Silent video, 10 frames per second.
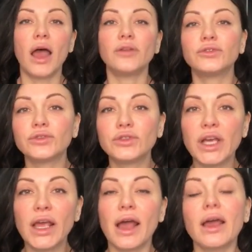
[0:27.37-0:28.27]
And for today,
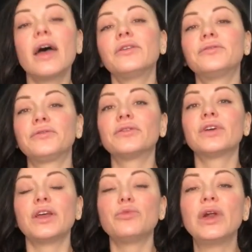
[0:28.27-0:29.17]
I have
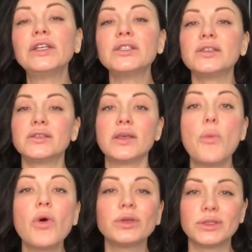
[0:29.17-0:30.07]
impression that the
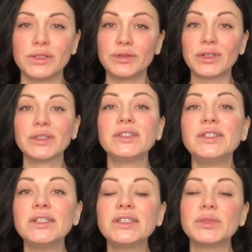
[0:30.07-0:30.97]
most difficult
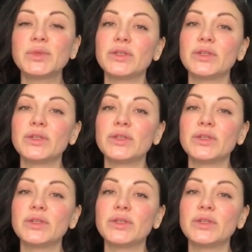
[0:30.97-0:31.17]
systems